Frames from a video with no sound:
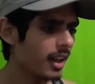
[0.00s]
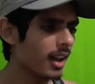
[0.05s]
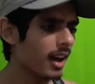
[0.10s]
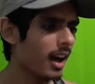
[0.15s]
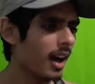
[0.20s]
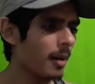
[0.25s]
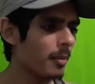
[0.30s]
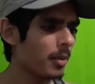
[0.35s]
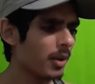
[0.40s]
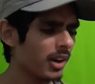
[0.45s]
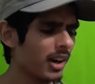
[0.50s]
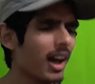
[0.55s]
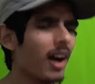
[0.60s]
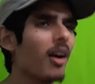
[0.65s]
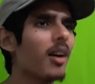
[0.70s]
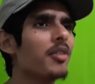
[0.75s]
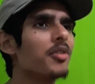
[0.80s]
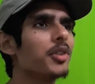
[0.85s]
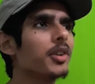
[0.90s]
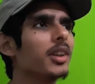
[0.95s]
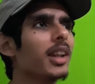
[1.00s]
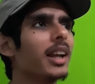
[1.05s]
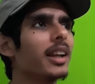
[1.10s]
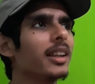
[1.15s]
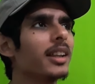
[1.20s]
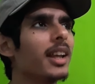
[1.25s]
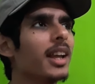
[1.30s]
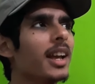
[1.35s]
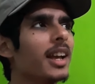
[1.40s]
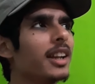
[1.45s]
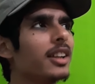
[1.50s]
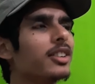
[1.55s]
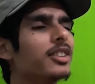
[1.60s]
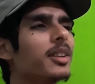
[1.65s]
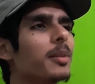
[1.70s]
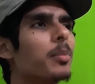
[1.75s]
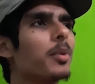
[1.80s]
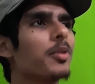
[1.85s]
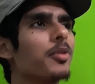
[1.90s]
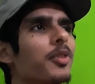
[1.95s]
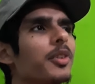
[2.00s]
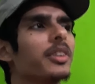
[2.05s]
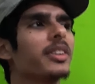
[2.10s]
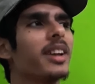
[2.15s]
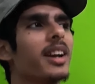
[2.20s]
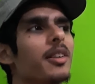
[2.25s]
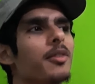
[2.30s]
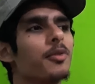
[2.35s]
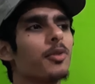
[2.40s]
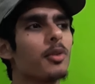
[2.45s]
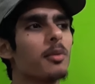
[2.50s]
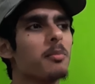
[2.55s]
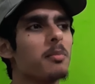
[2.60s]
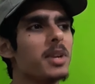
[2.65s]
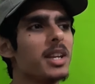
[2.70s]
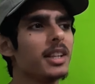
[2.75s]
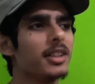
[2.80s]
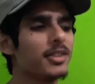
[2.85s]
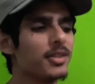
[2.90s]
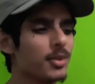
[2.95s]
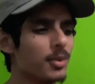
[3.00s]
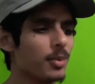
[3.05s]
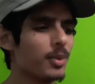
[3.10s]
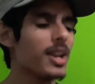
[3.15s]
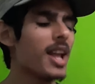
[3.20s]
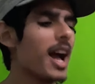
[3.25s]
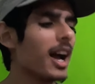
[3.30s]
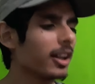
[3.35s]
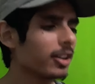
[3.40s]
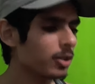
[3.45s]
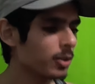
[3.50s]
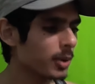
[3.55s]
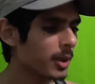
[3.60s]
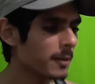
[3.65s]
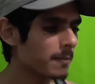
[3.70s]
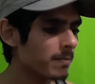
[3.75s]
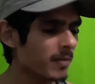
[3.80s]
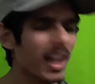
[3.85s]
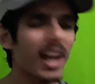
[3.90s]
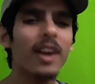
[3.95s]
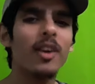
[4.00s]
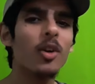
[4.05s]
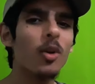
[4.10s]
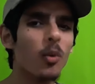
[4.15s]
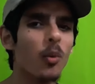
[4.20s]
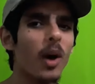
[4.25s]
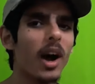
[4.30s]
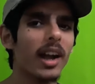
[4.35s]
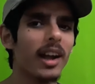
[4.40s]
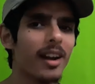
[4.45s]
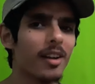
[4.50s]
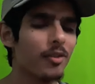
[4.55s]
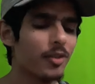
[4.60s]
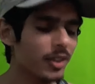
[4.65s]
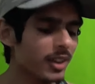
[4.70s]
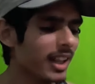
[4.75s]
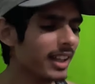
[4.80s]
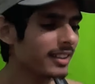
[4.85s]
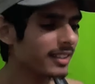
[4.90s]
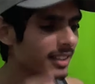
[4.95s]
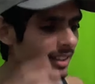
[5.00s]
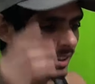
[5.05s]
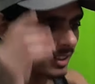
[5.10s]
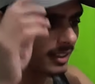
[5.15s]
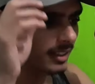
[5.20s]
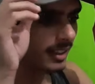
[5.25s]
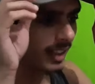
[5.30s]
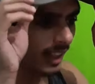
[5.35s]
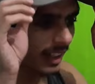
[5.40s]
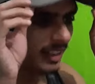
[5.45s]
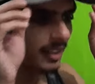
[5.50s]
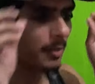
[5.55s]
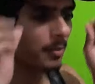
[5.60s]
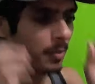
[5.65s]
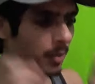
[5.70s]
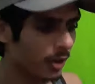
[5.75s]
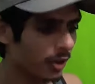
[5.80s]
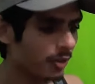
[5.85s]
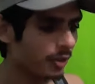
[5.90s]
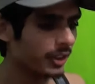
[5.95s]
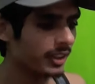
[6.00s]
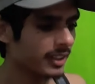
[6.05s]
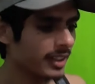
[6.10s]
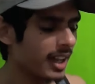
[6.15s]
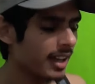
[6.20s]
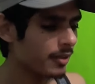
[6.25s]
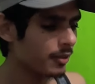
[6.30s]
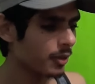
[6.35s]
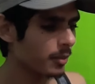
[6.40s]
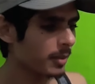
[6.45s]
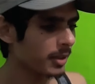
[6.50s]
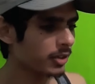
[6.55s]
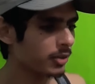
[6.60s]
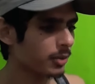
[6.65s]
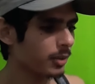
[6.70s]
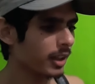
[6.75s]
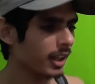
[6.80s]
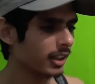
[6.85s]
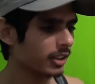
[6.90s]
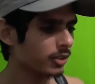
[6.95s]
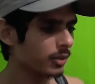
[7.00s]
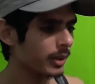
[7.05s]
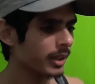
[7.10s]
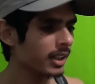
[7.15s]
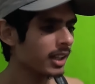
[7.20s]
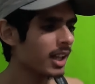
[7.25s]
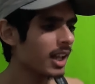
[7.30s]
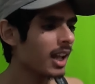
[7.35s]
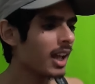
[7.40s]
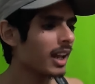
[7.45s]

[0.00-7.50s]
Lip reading: But now I feel like it is the perfect time for me to react to it. I don't know why. I feel like this is like the perfect time for me to react to it.